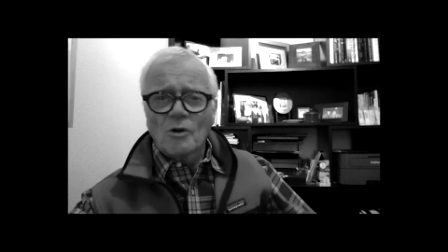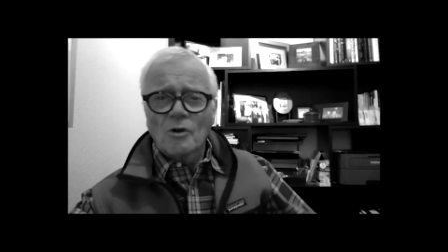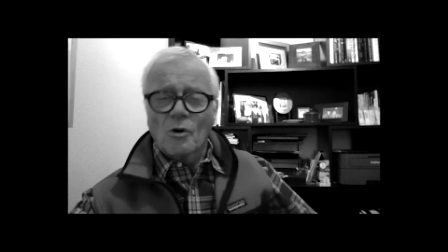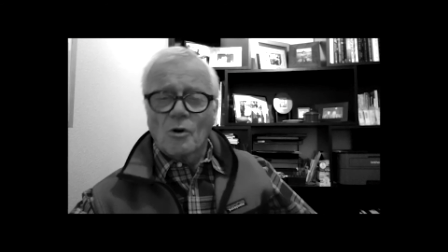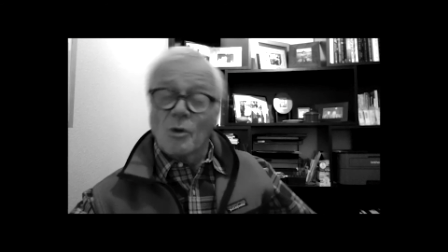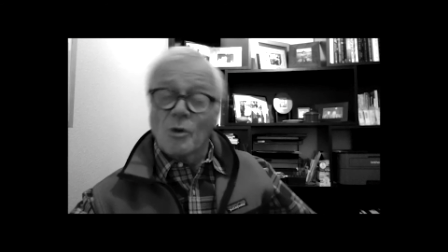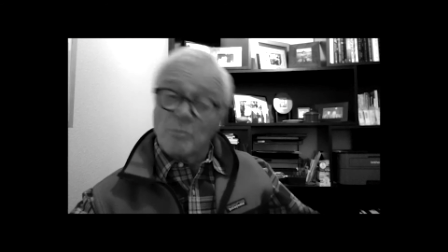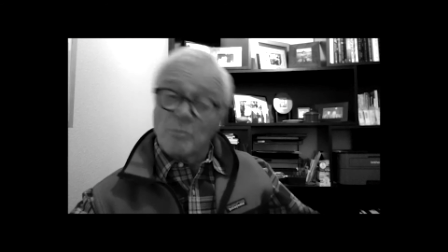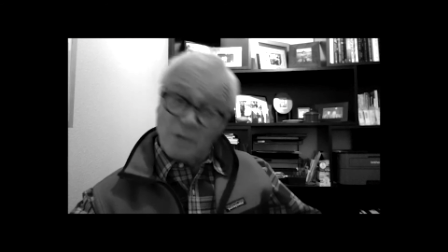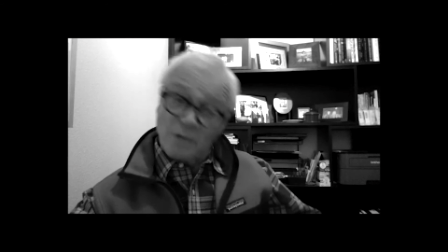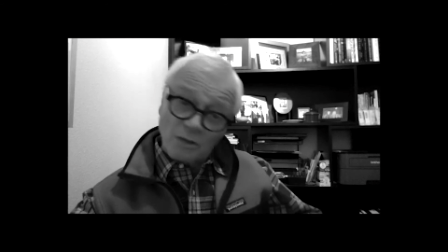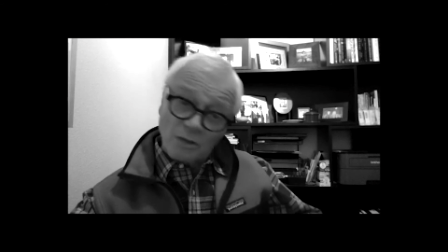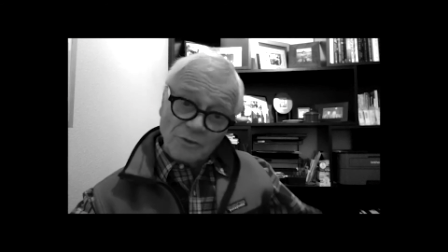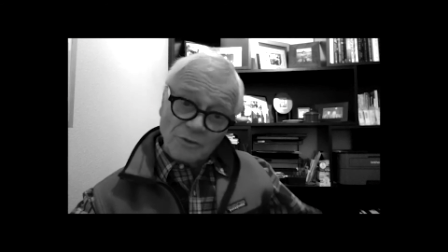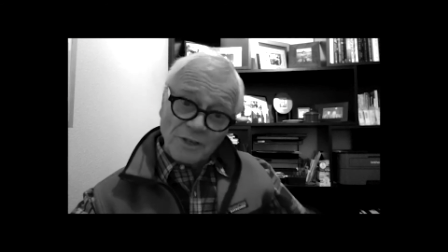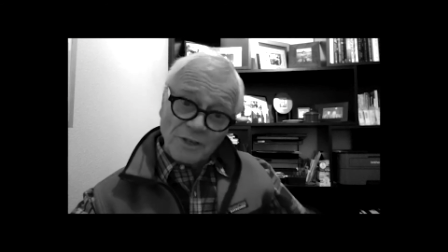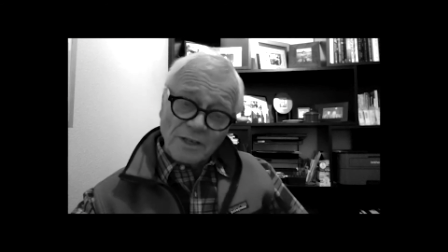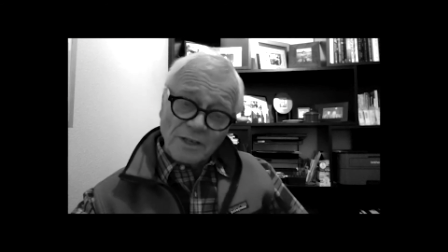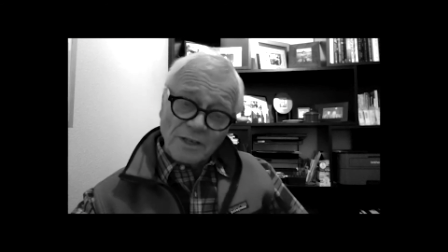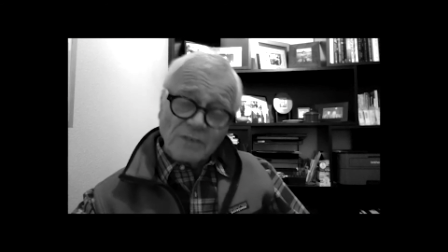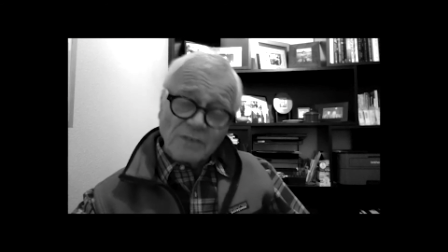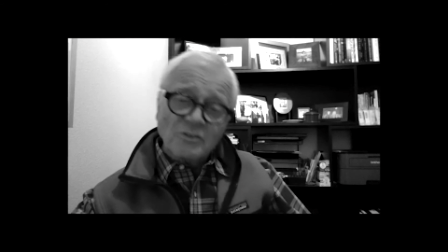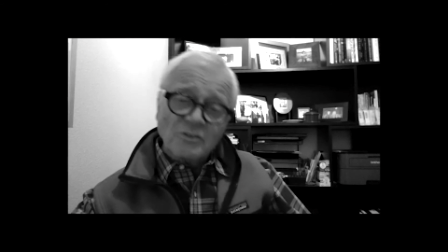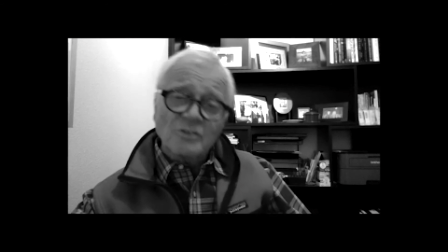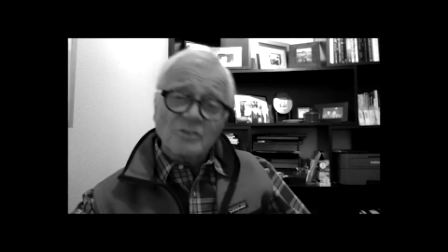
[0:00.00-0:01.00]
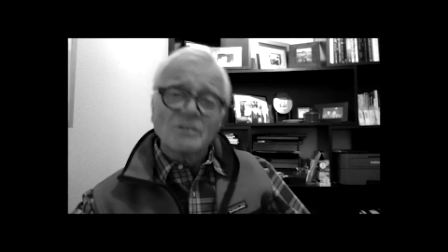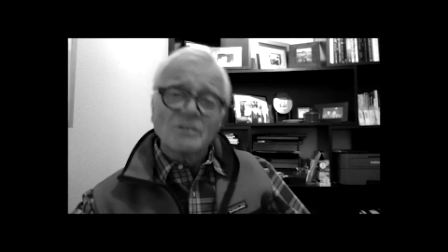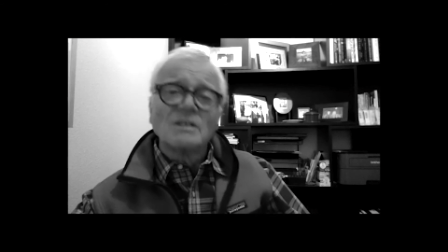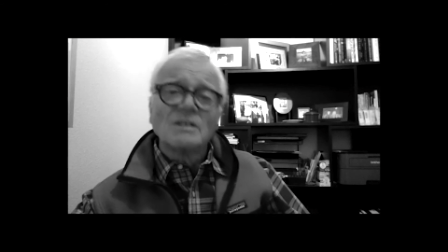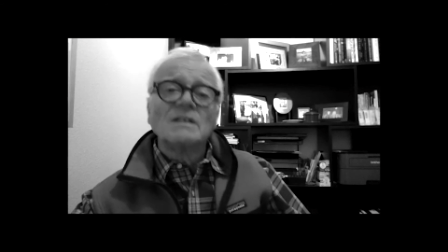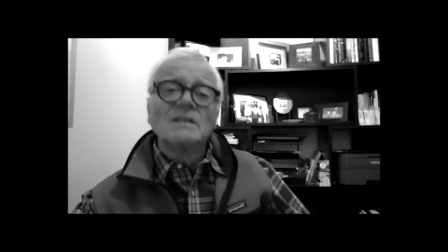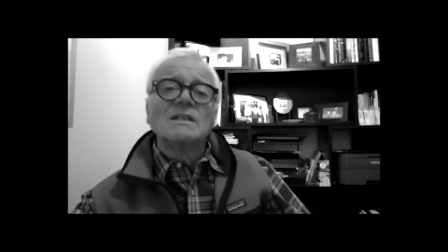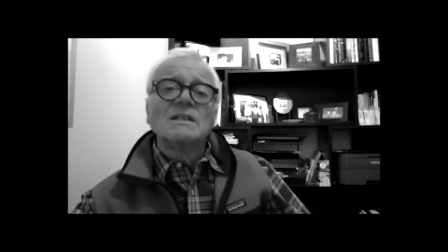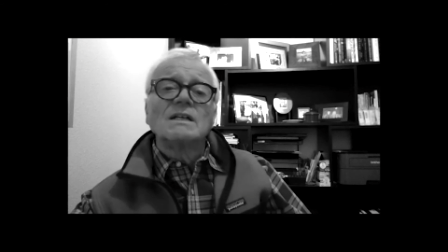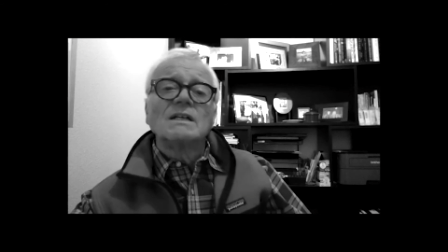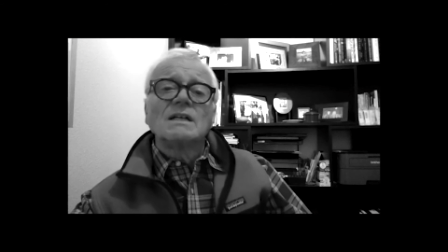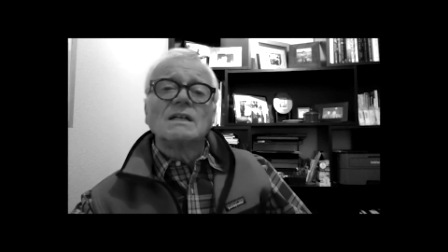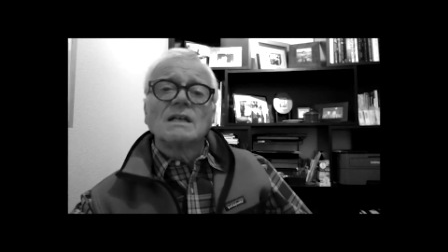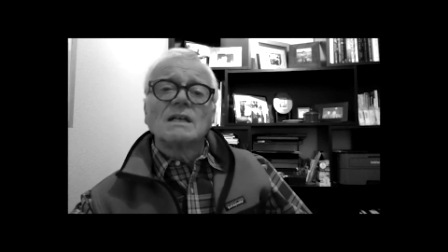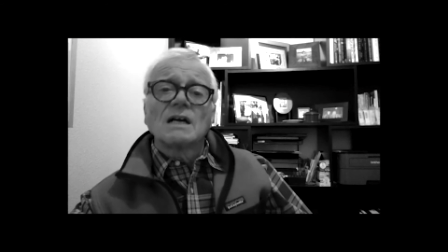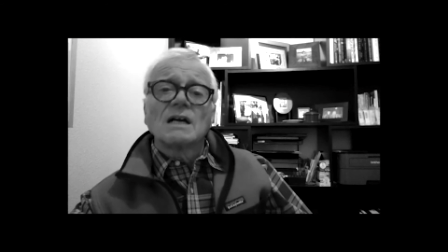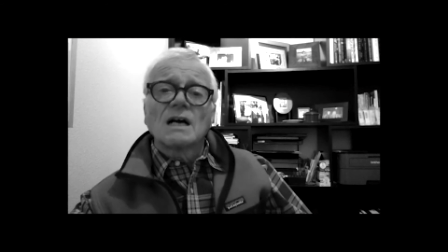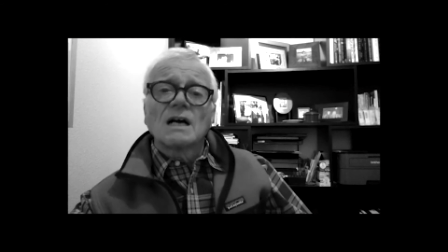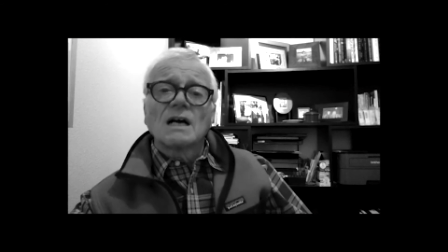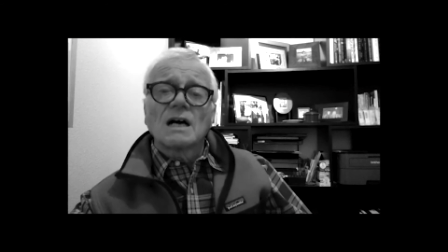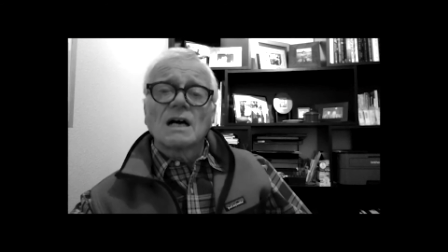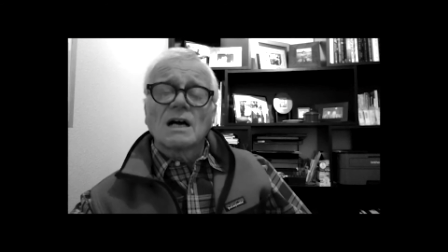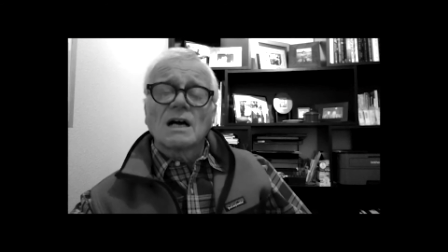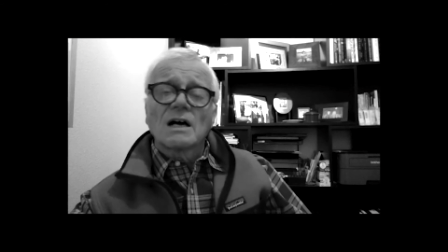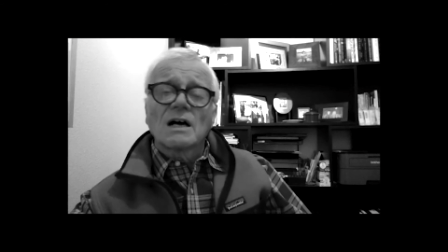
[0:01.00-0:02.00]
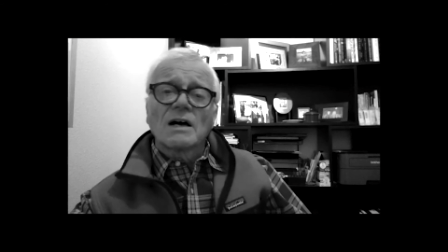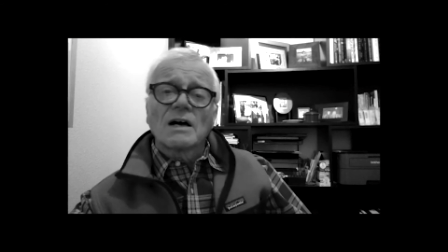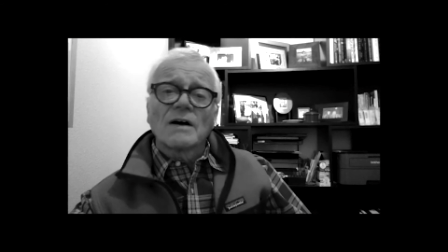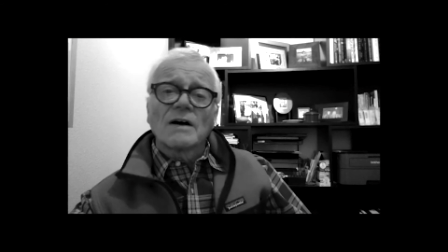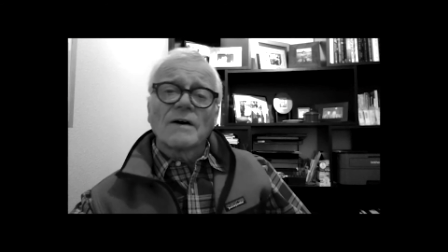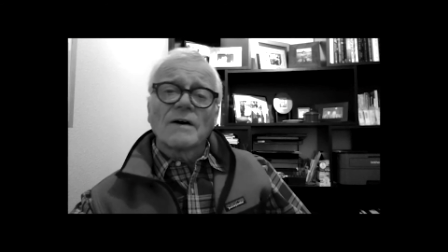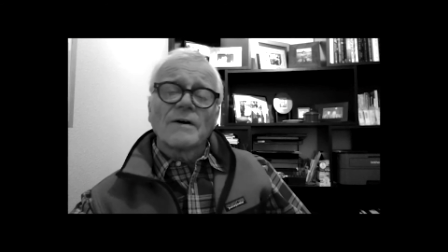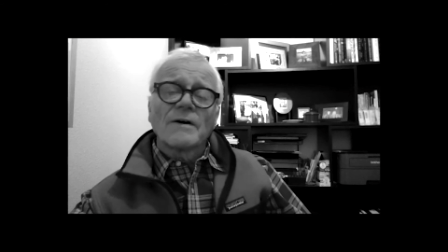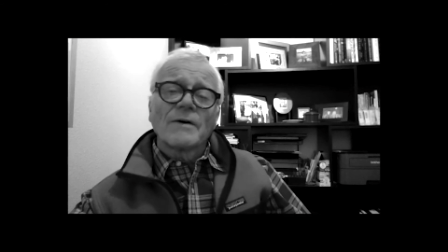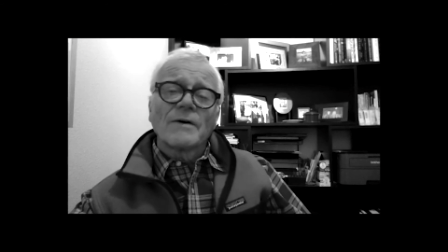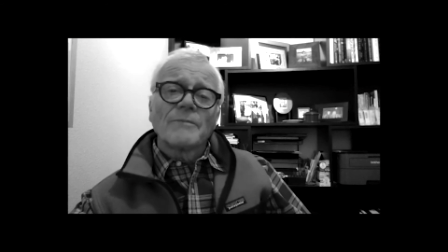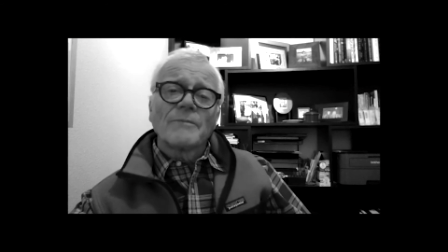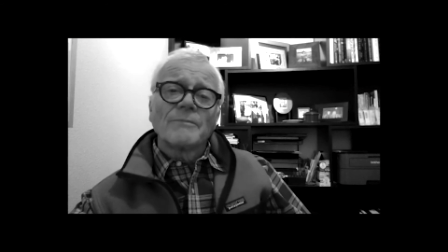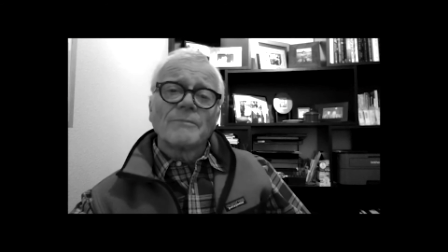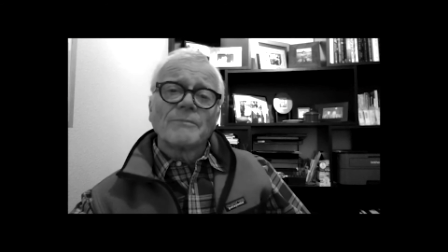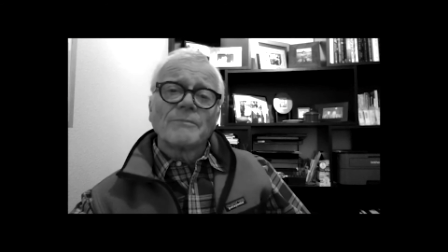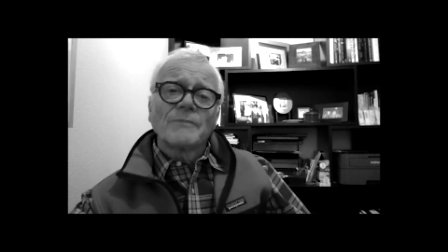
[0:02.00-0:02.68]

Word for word: or buildings, um,